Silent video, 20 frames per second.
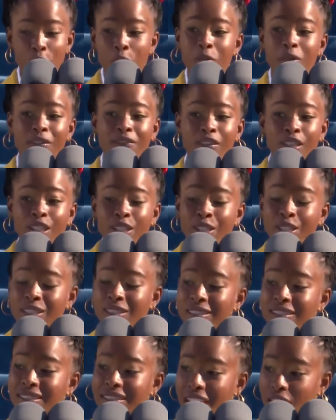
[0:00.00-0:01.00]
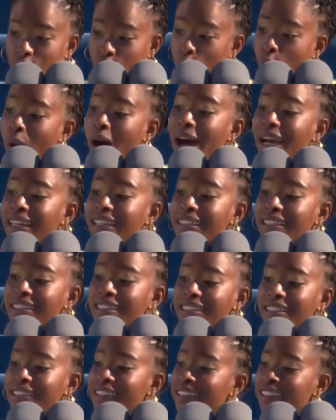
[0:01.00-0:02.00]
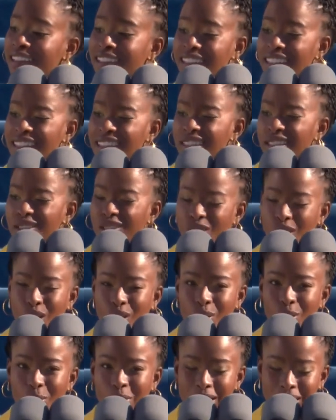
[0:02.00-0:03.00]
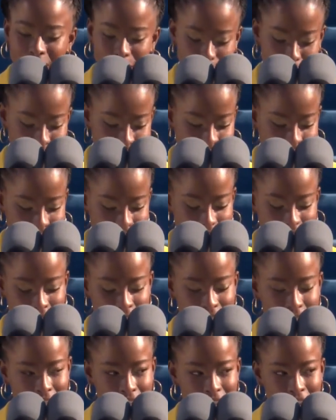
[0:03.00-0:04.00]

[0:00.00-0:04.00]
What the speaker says: We've learned that quiet isn't always peace,